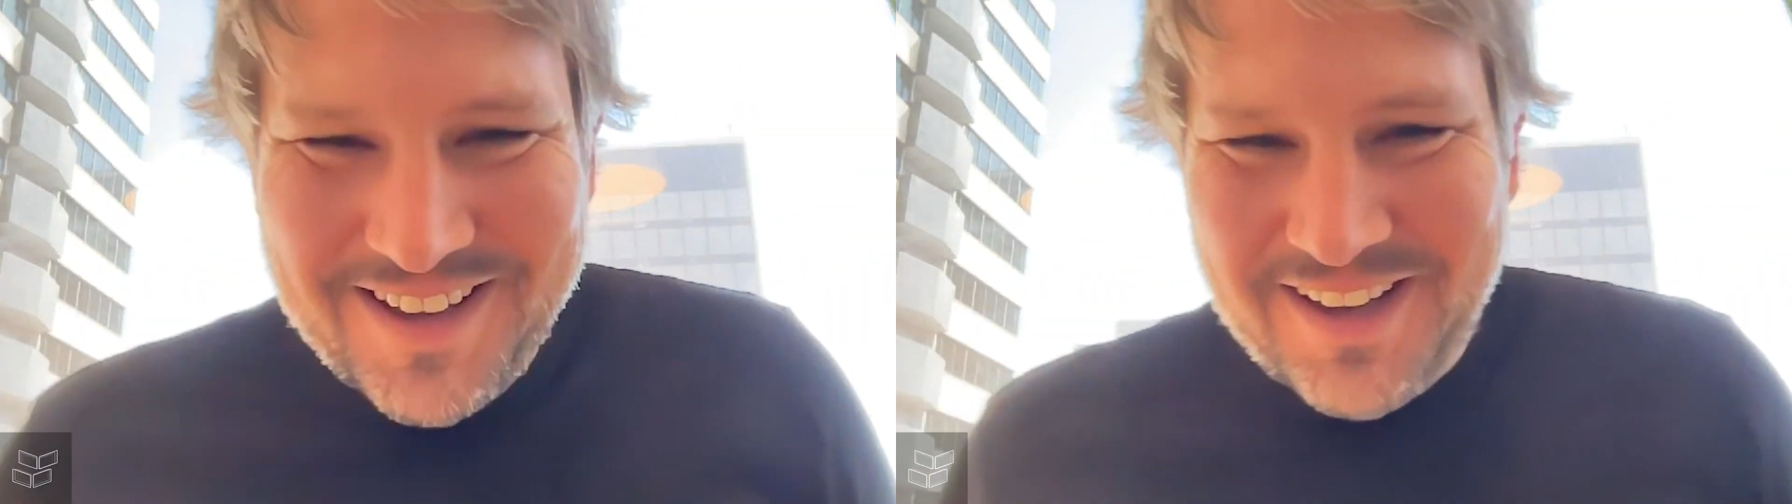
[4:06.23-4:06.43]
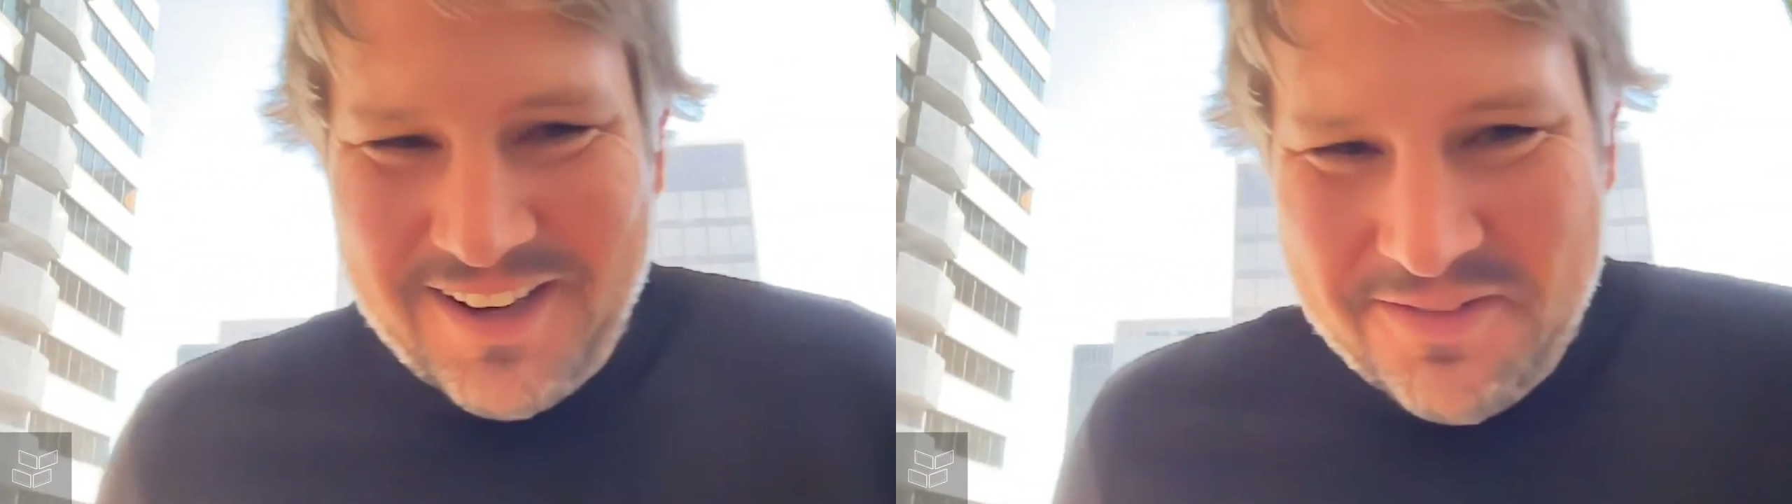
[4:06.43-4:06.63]

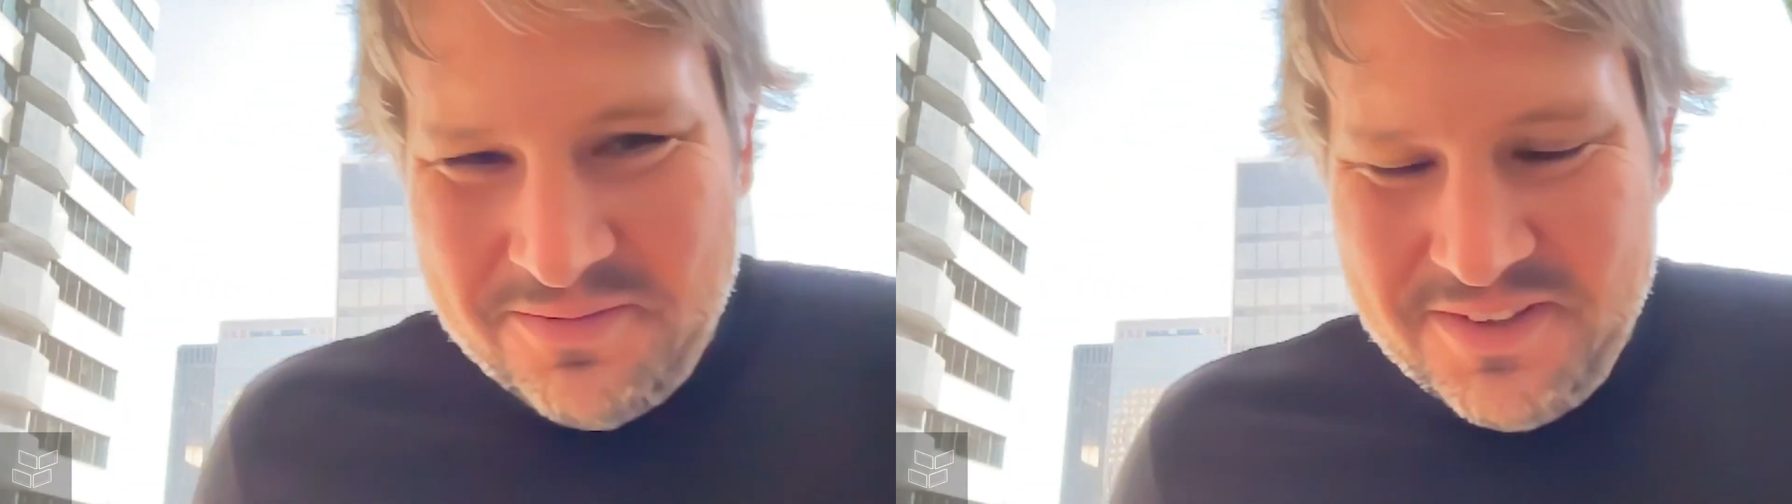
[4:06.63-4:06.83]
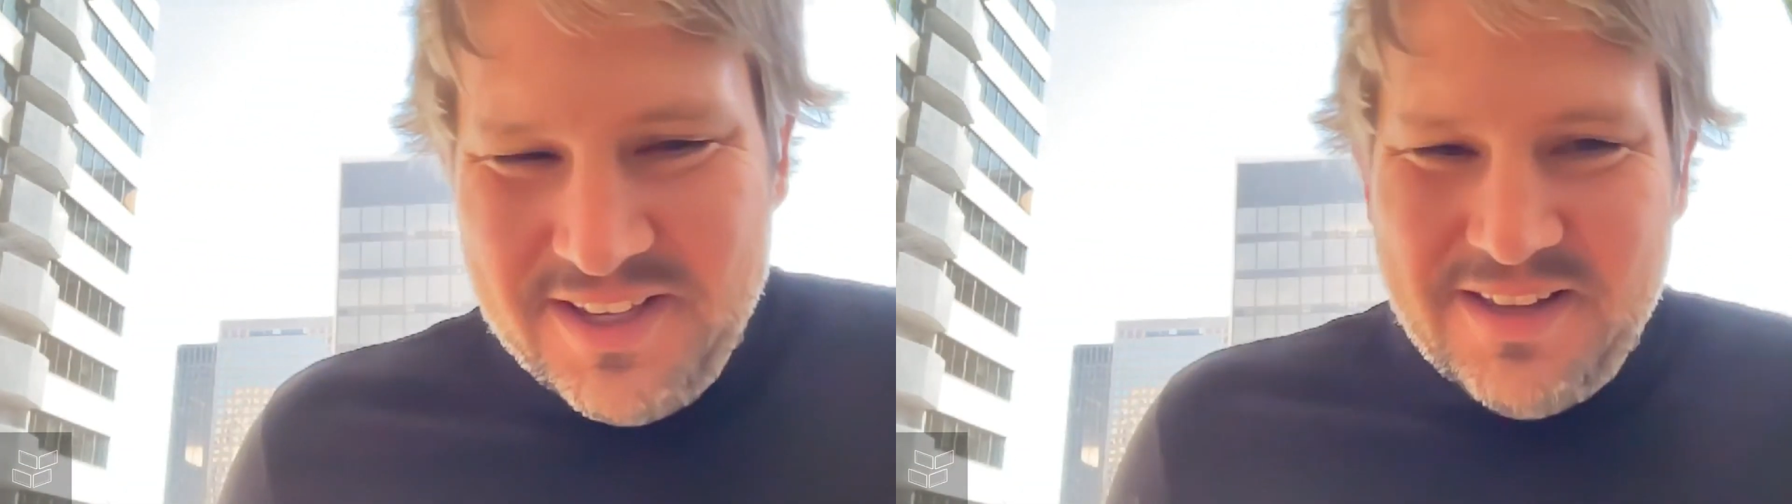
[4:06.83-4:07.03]

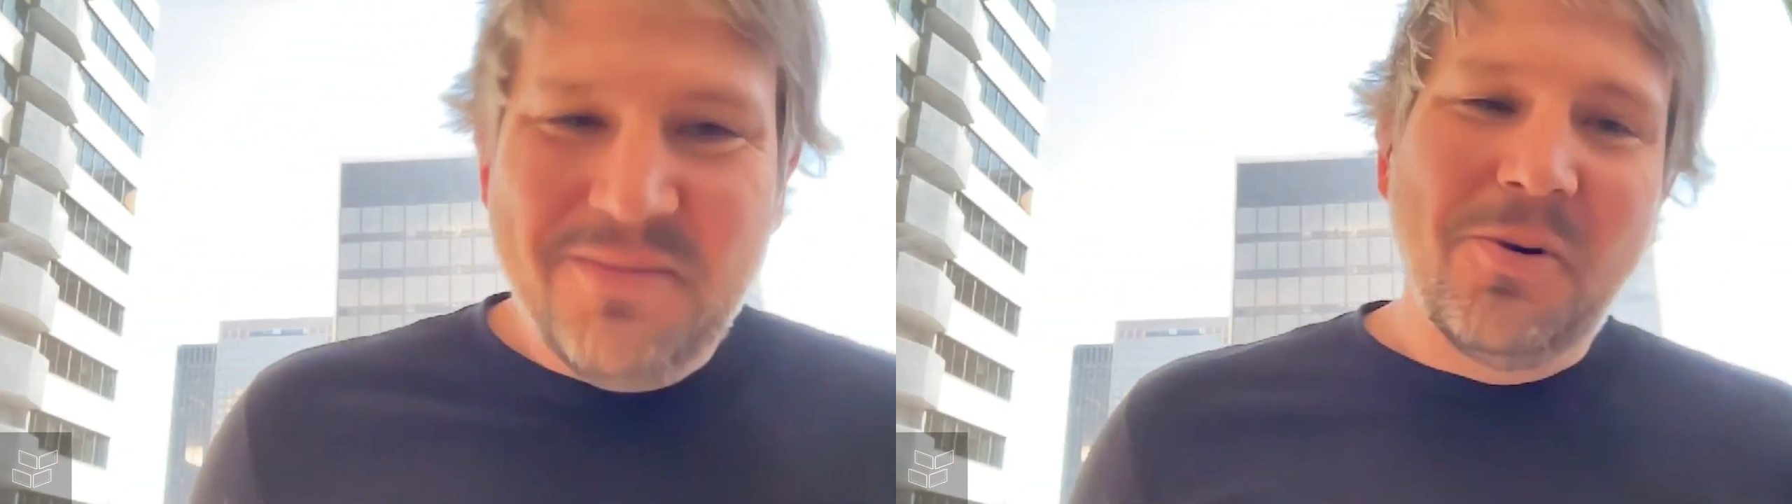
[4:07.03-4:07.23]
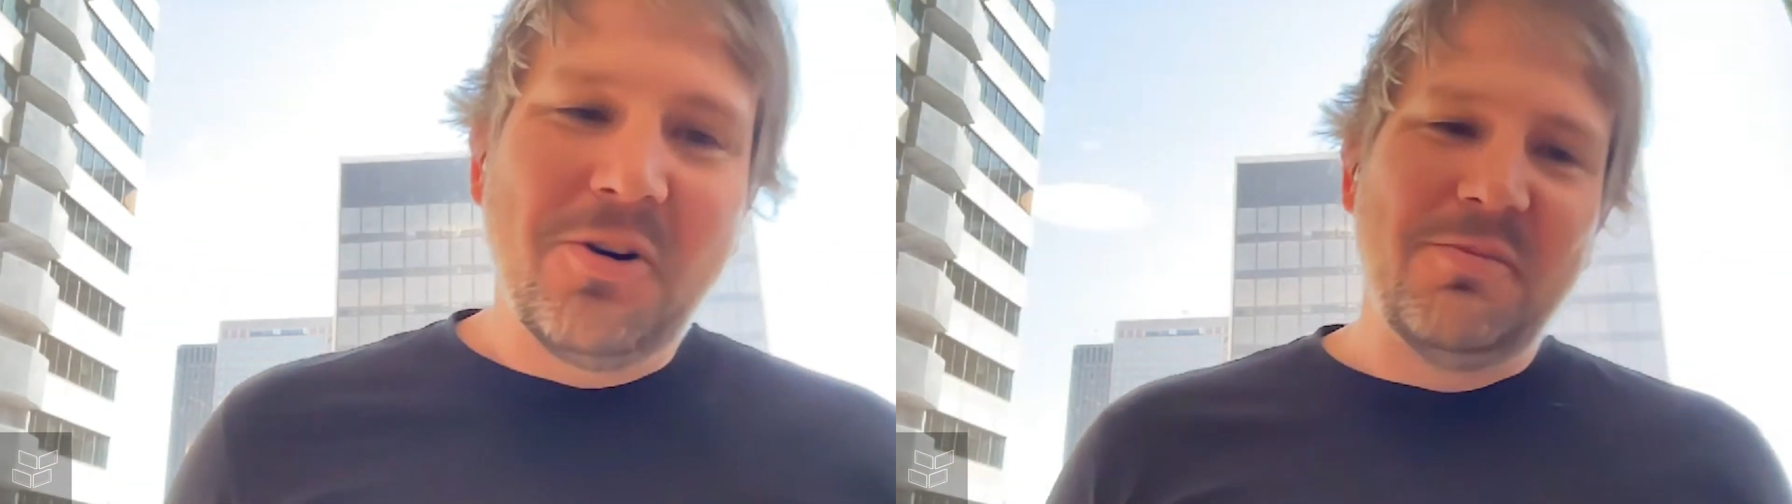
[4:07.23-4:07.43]

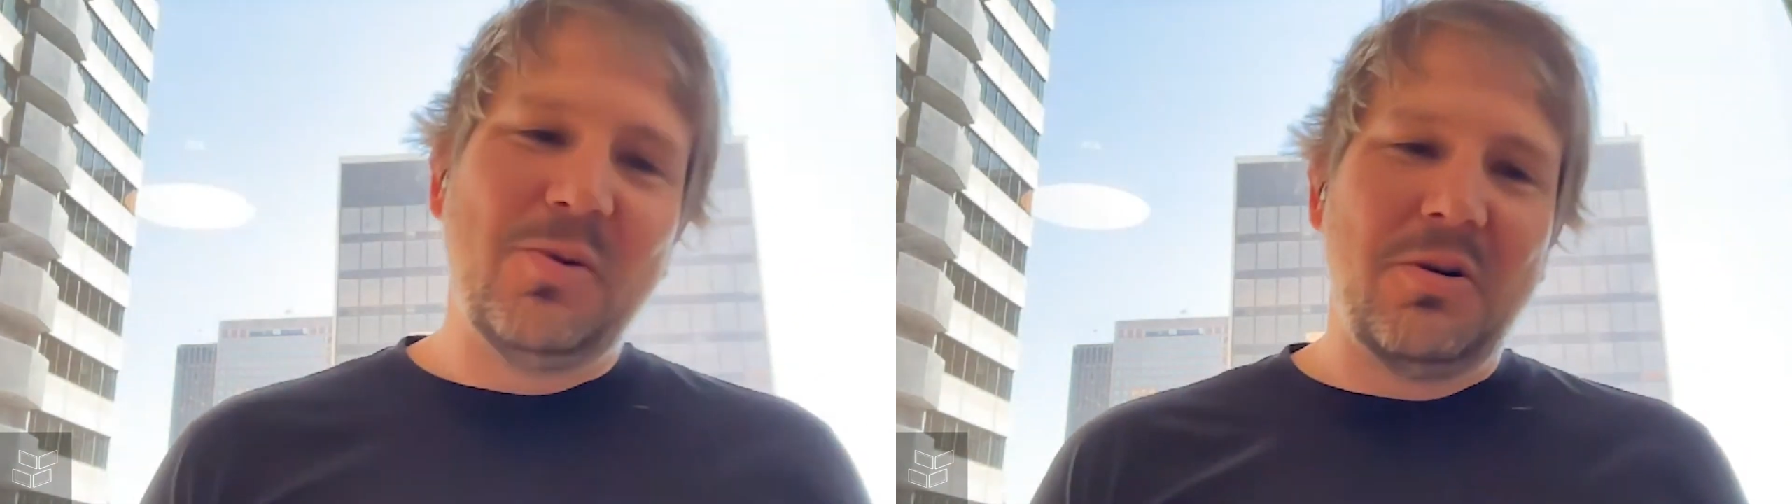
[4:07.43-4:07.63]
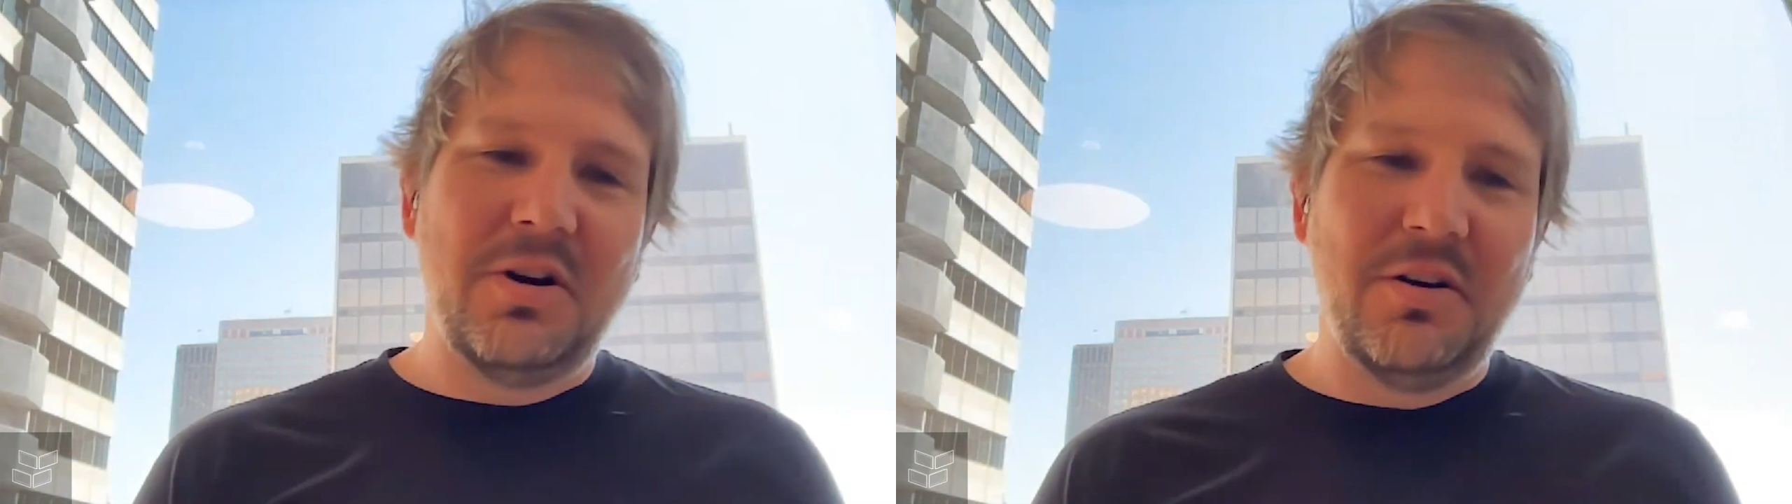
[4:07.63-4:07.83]
More and
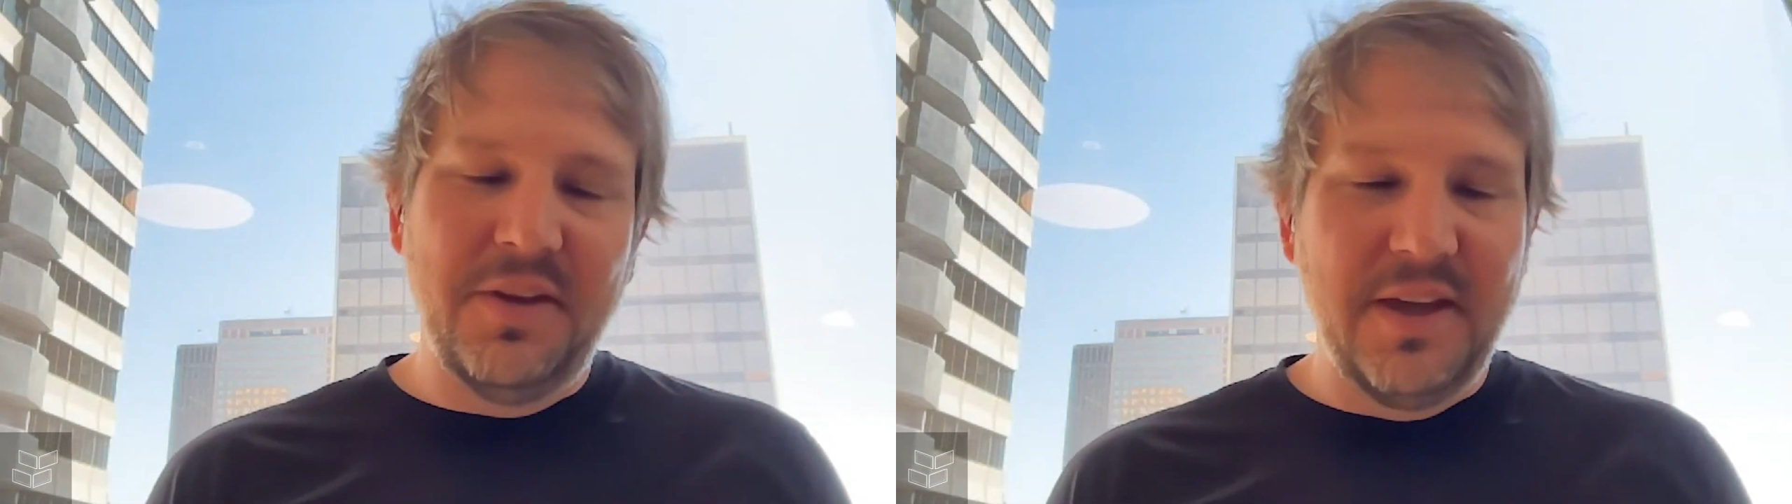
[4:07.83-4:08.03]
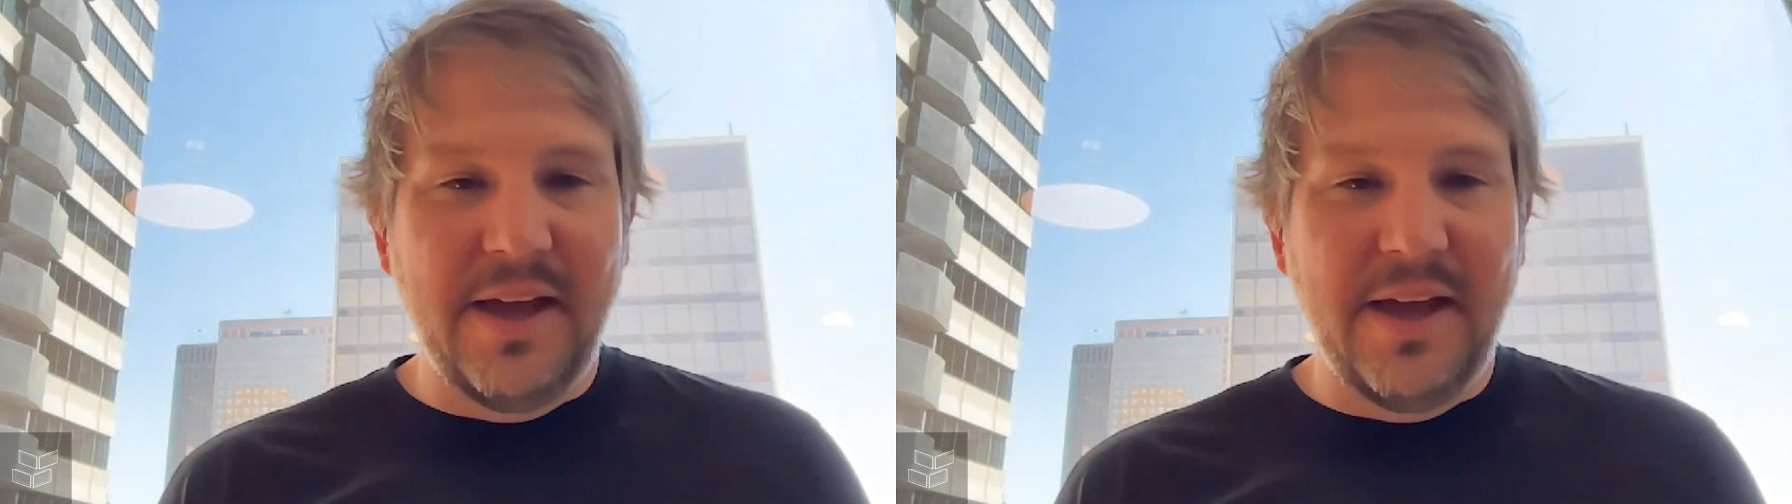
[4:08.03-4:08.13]
more of the